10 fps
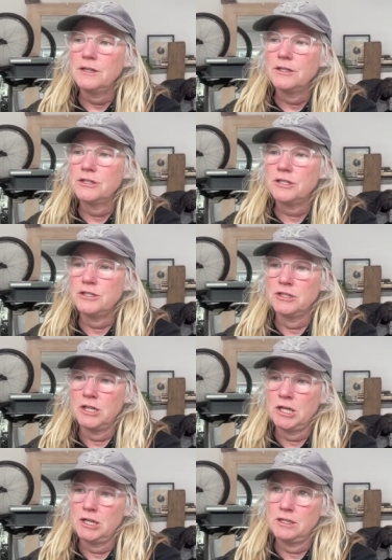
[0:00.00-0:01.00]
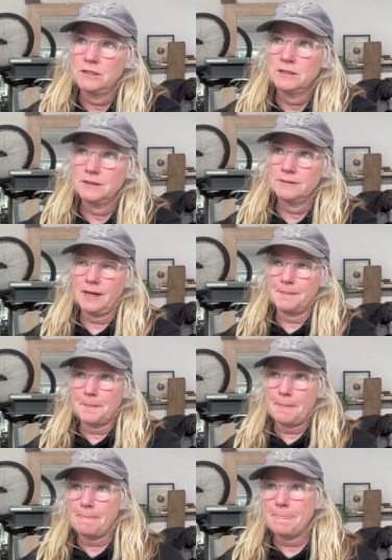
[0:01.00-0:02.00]
Schedule. Okay.
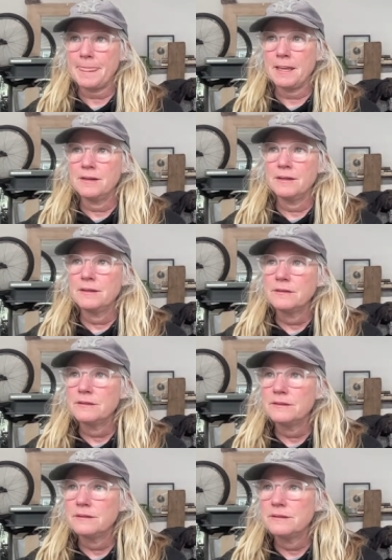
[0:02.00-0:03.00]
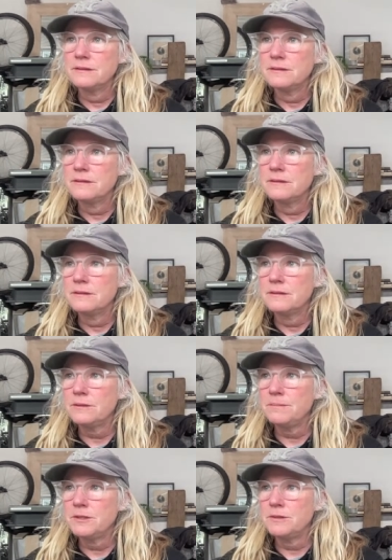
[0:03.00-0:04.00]

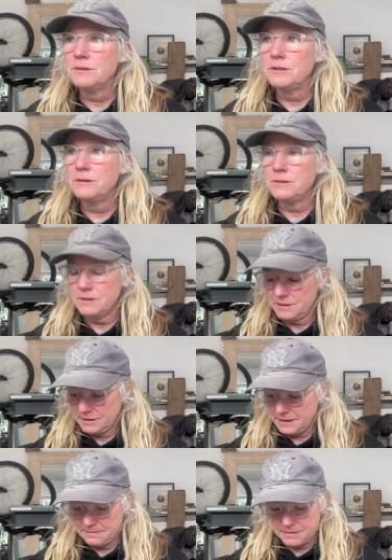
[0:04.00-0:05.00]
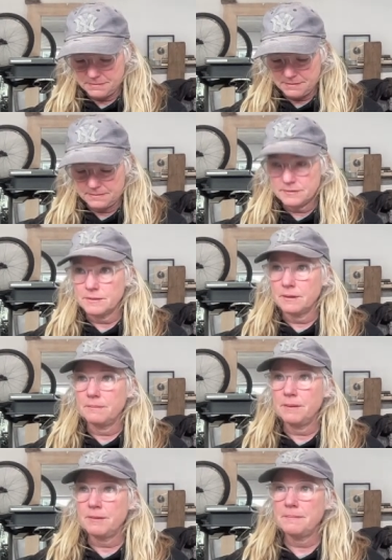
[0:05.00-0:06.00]
Super doo doo. Okay, up. So we go
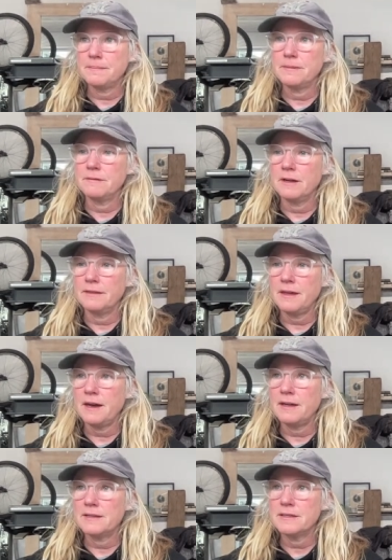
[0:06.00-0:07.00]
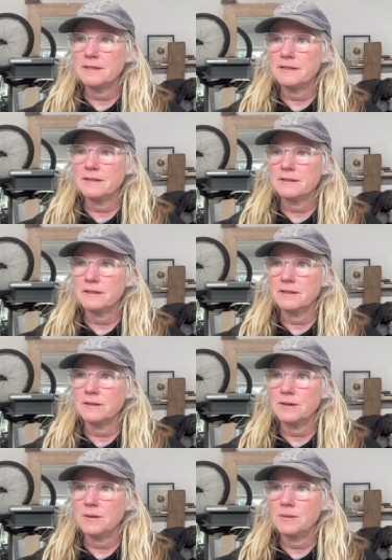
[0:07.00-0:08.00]
up. We got that. This is gonna
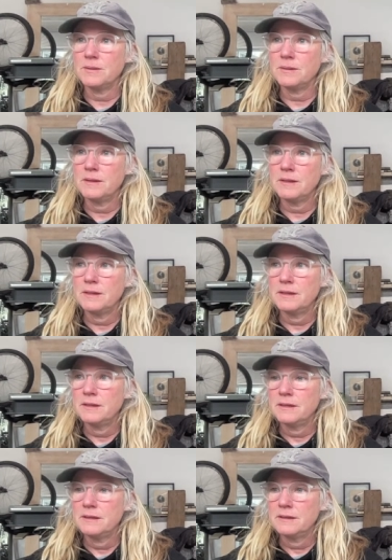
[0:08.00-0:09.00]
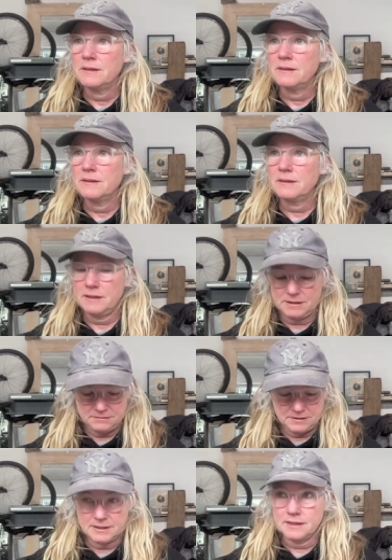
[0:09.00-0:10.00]
go because
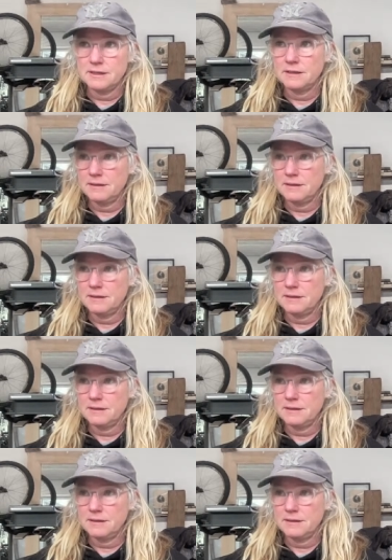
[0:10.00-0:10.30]
we're gonna